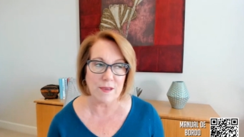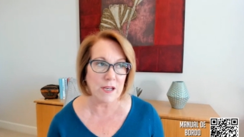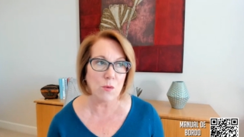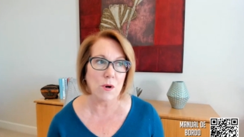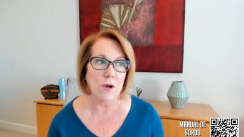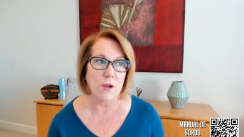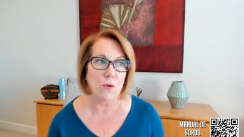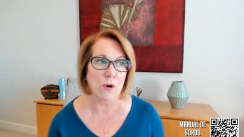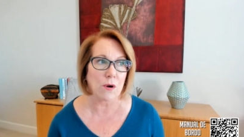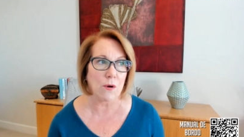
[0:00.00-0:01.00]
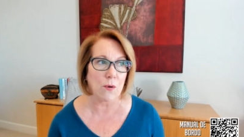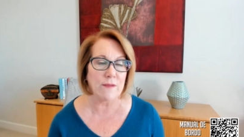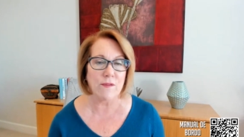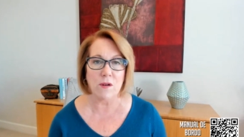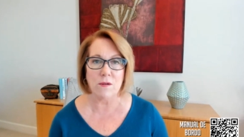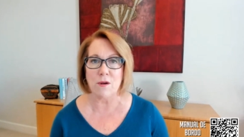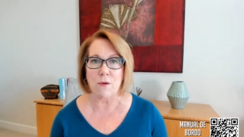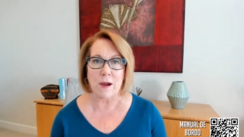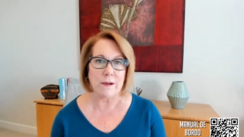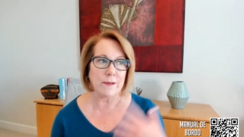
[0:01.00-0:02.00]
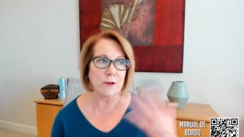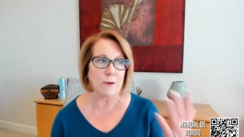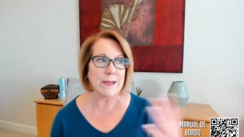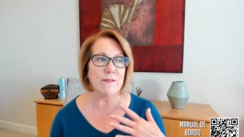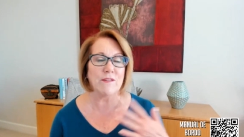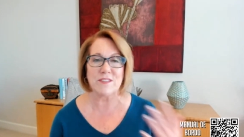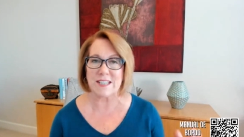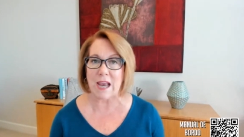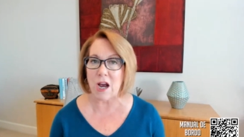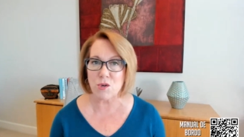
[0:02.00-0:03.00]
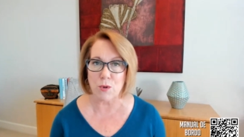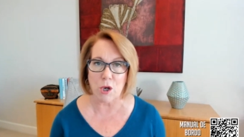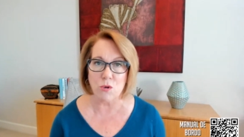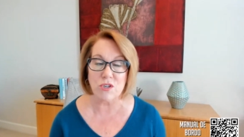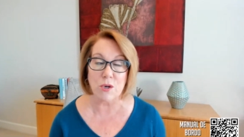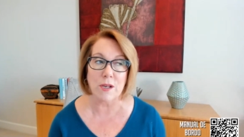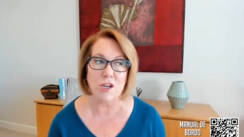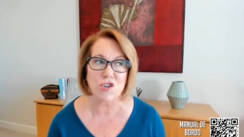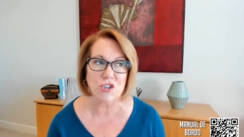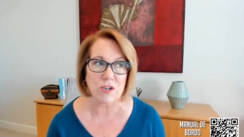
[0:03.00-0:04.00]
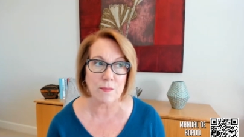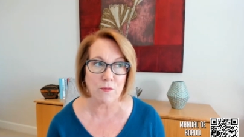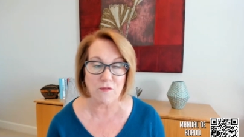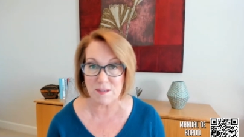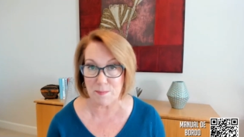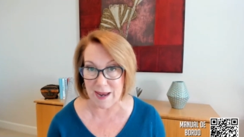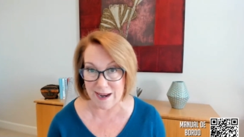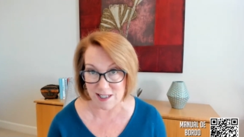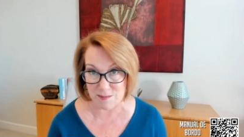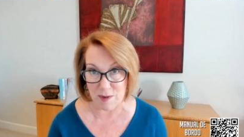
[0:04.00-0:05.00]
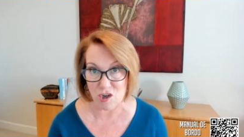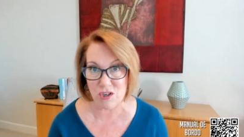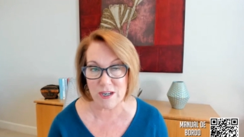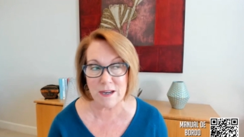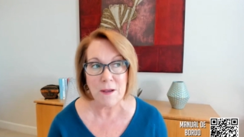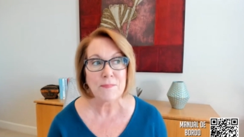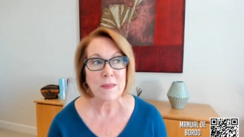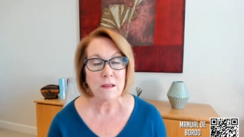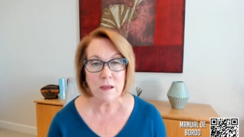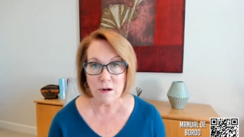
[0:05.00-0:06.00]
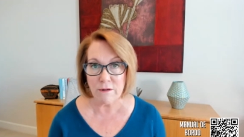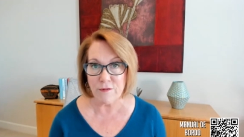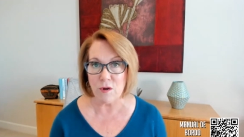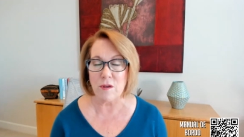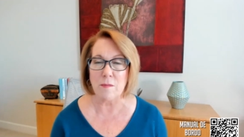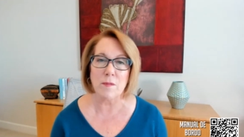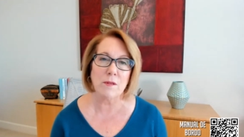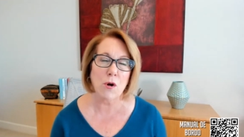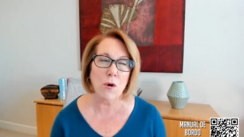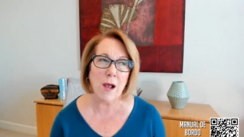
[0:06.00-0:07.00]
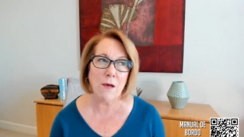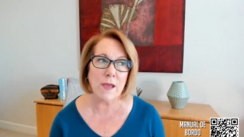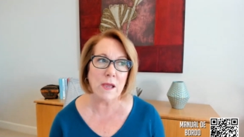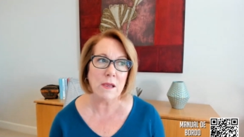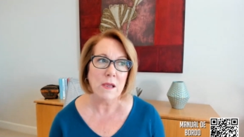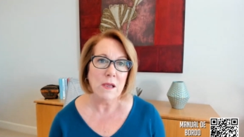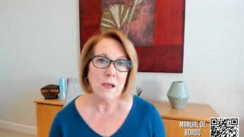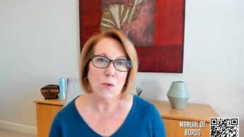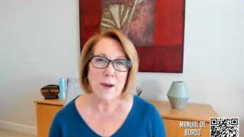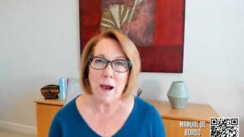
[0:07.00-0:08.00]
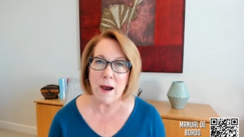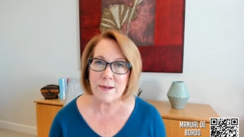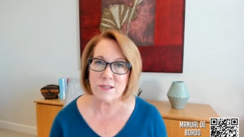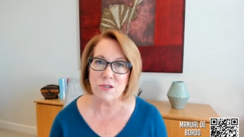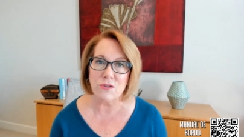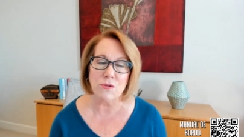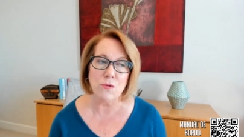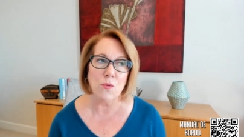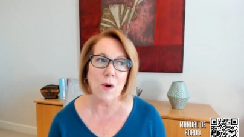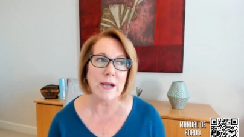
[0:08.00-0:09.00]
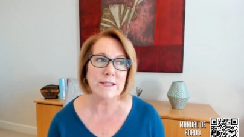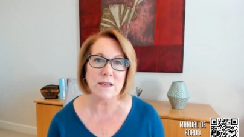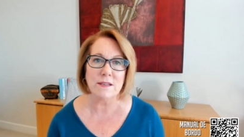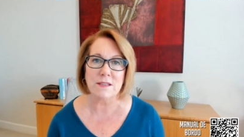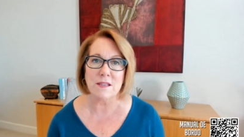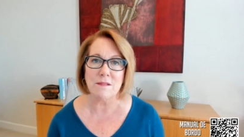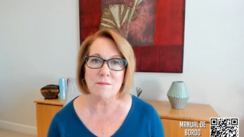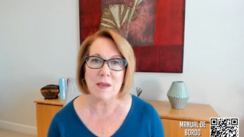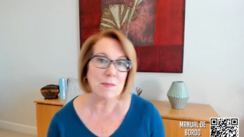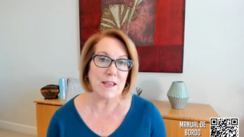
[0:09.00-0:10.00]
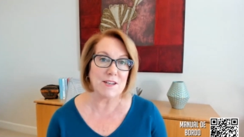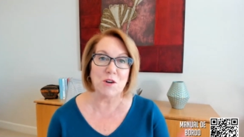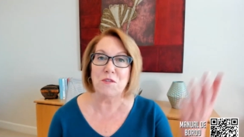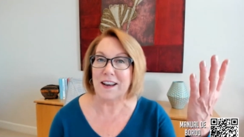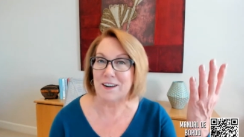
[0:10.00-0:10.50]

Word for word: with anyone, or even, you know, even if it's a casual coaching relationship, or if it's paid, especially interview them, learn how they react to ideas that maybe they do